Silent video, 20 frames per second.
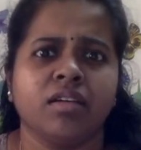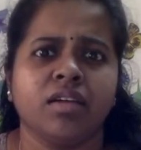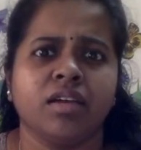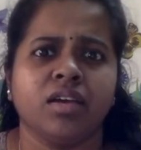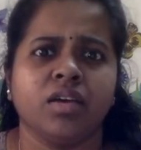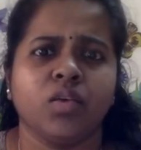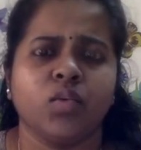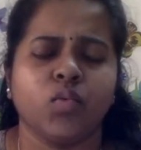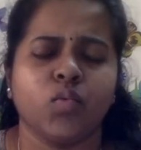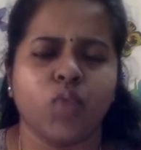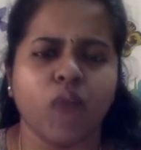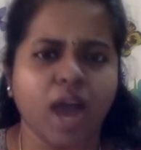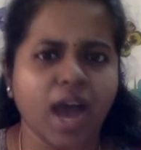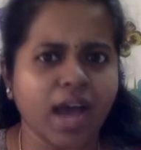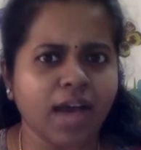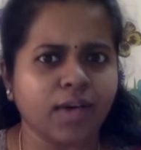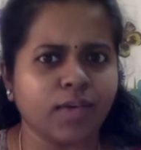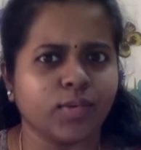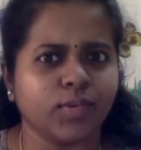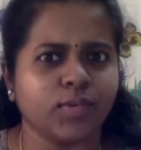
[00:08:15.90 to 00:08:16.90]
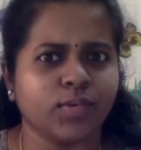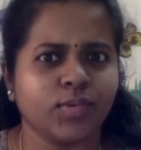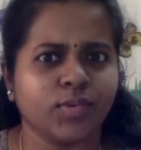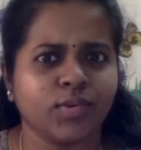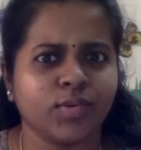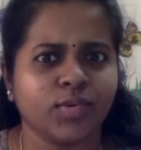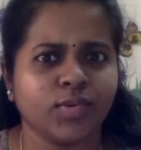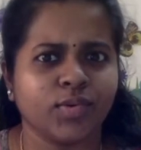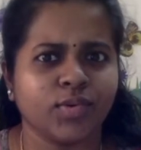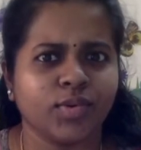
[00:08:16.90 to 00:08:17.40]
Wow,
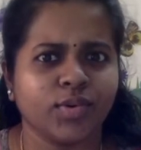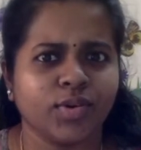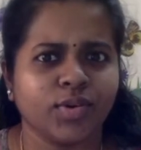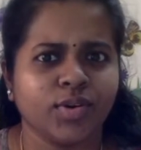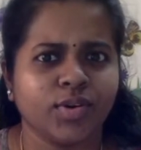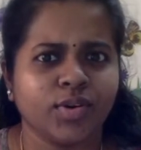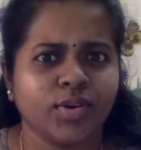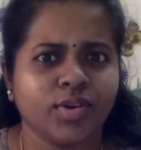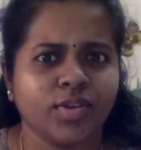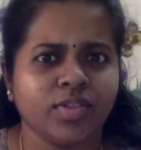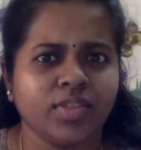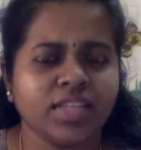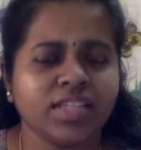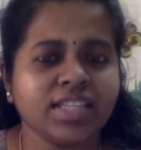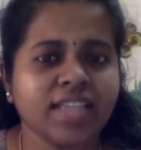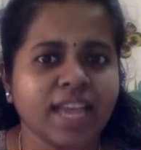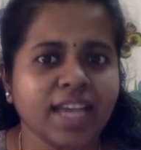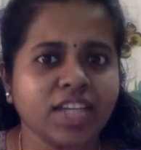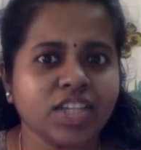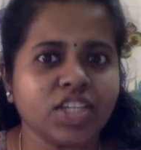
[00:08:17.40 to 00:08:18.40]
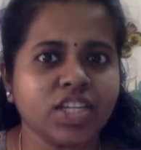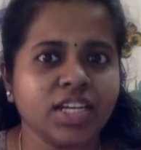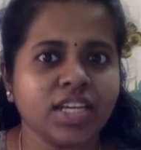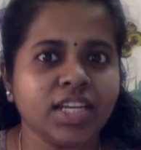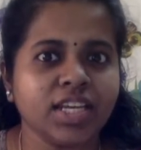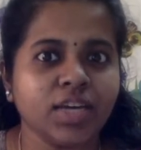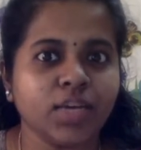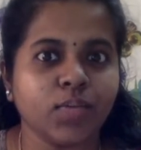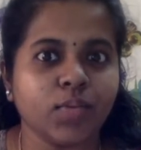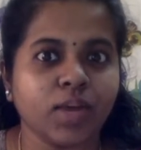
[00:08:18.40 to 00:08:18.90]
that's
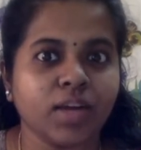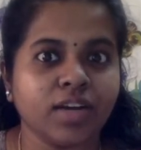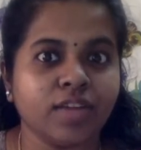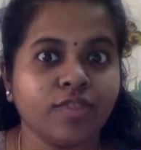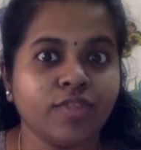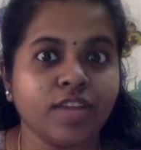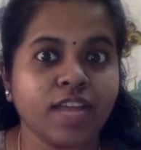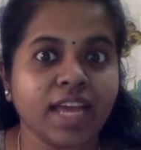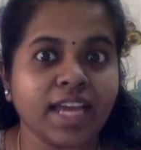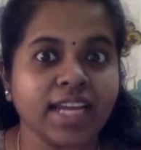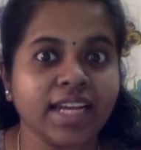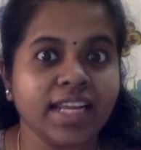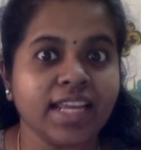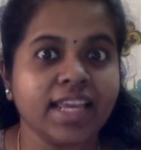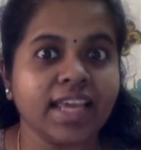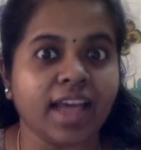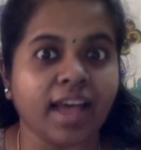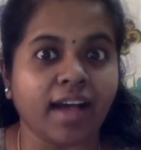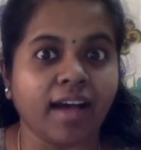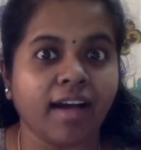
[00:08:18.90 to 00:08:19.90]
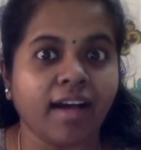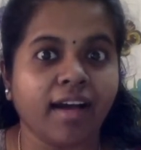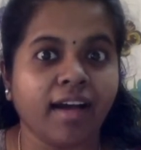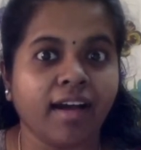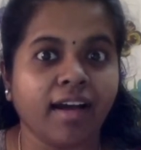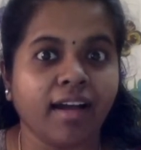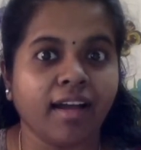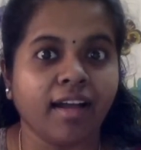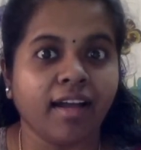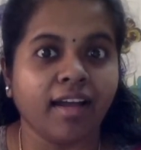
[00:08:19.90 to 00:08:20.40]
actually a wonderful idea.
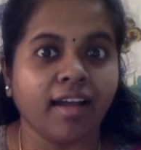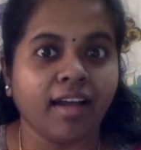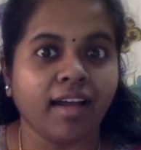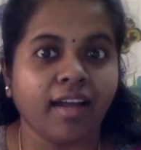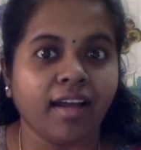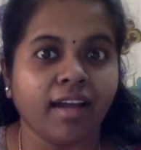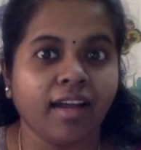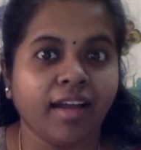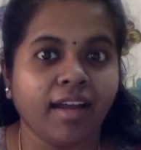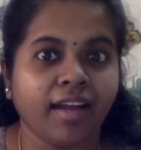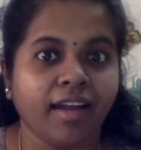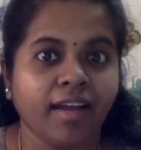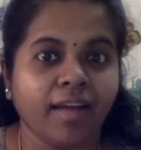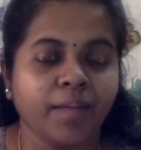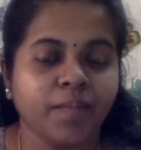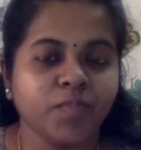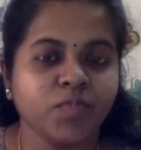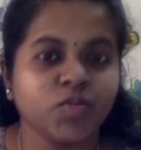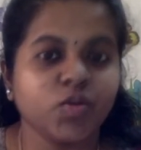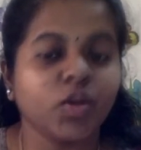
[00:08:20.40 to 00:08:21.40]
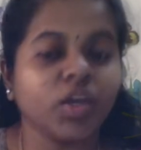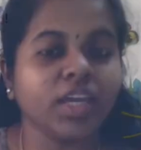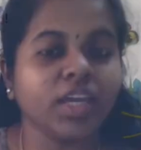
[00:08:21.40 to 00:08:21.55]
So he